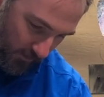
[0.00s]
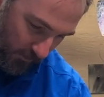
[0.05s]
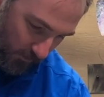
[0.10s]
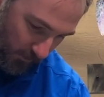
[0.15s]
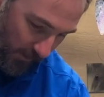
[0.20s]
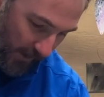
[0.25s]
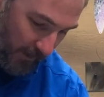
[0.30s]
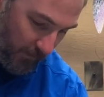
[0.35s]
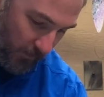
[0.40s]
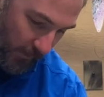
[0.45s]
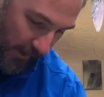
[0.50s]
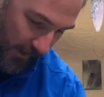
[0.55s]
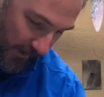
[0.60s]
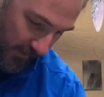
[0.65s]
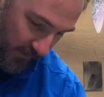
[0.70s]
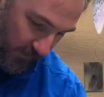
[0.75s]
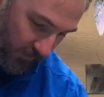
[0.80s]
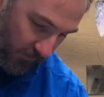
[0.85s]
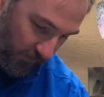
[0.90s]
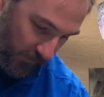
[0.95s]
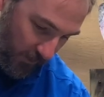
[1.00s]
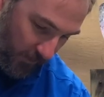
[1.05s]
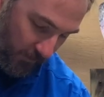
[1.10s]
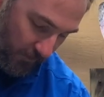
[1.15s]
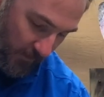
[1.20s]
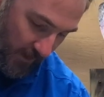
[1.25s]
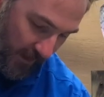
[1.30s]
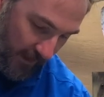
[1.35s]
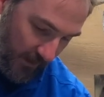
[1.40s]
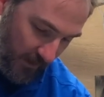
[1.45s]
Red Rex from
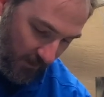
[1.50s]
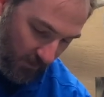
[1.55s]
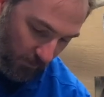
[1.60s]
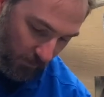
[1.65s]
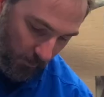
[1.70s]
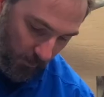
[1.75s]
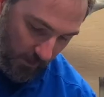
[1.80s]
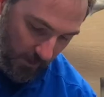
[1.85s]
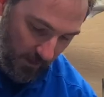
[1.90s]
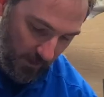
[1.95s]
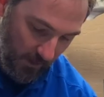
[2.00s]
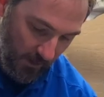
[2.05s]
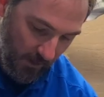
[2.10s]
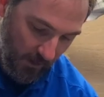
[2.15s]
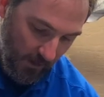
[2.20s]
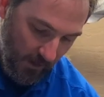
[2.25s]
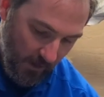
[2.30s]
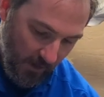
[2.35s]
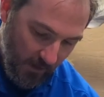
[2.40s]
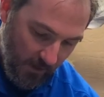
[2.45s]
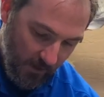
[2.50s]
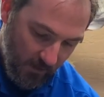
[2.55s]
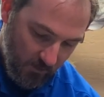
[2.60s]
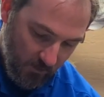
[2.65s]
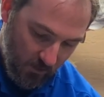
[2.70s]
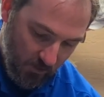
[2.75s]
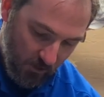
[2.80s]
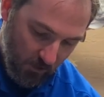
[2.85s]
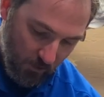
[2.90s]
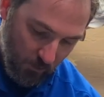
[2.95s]
'93
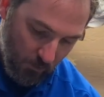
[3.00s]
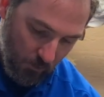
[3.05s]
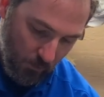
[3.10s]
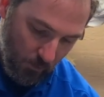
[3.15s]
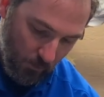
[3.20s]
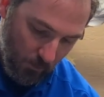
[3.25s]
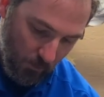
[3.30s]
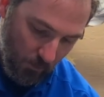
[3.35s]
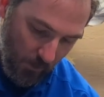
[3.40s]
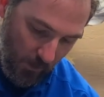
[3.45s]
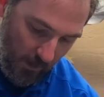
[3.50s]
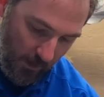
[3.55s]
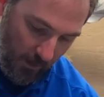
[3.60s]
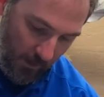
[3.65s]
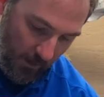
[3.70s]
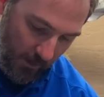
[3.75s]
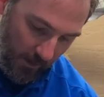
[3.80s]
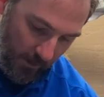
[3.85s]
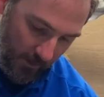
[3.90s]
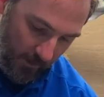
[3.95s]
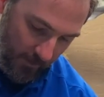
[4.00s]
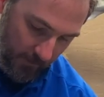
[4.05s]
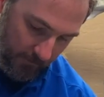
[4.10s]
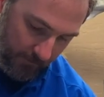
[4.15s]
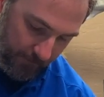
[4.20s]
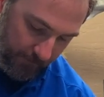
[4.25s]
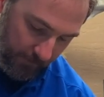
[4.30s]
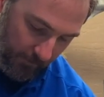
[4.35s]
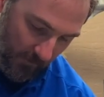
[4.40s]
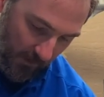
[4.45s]
to
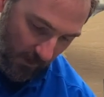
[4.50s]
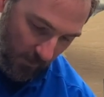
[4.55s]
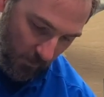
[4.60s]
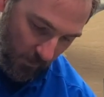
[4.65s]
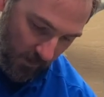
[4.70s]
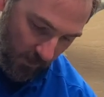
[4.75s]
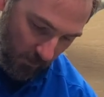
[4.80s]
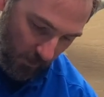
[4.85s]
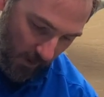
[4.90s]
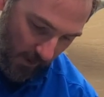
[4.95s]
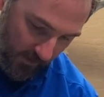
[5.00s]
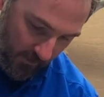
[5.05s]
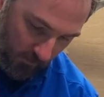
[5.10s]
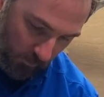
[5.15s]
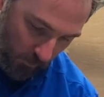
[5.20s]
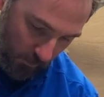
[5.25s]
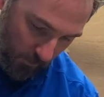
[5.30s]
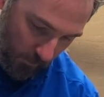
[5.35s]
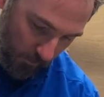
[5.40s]
what the Lost World